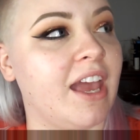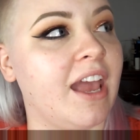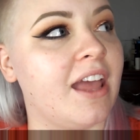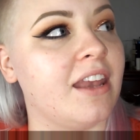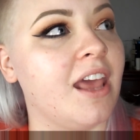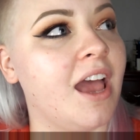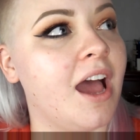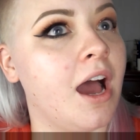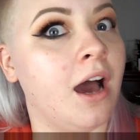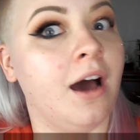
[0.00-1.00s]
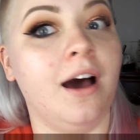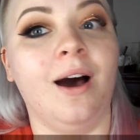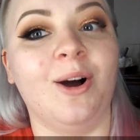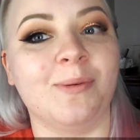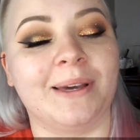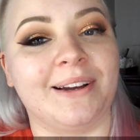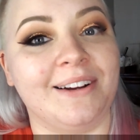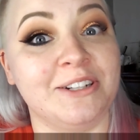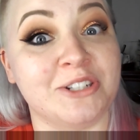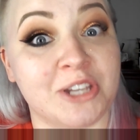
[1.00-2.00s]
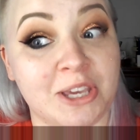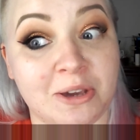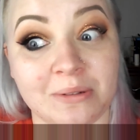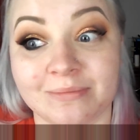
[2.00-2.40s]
And oh my gosh, like